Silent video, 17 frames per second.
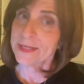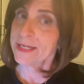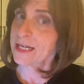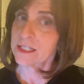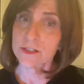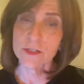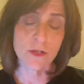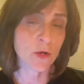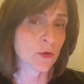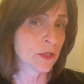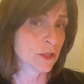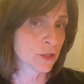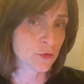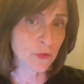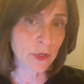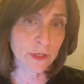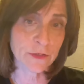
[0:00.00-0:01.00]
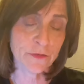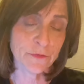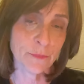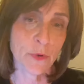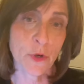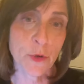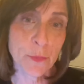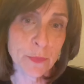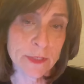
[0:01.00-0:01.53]
it has no constructive
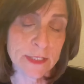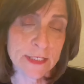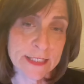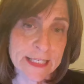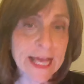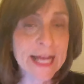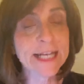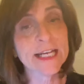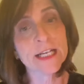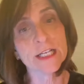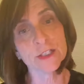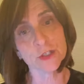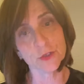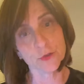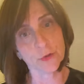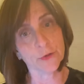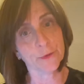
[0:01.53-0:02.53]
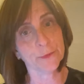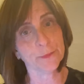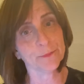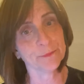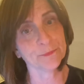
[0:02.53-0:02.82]
purpose, and it is true.